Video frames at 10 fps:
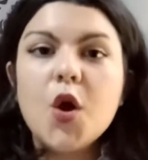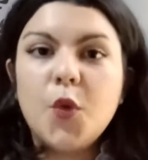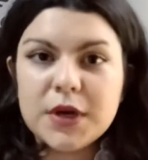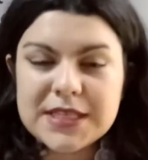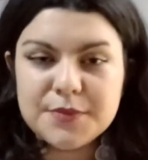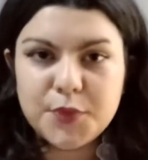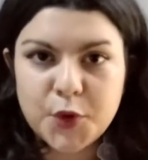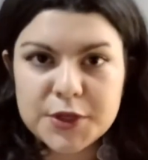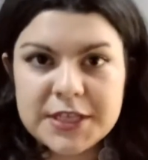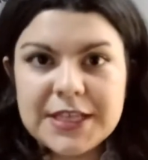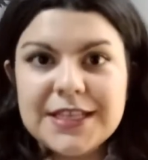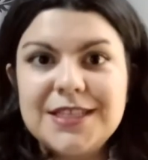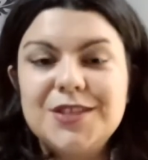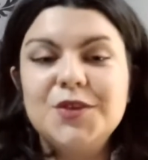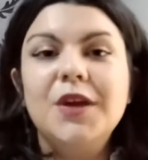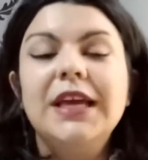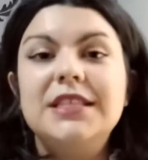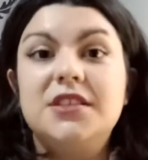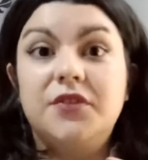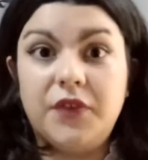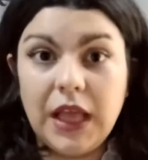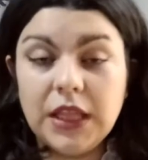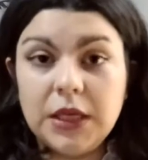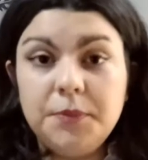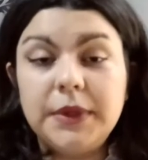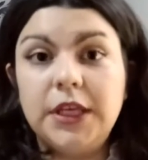What is important is to develop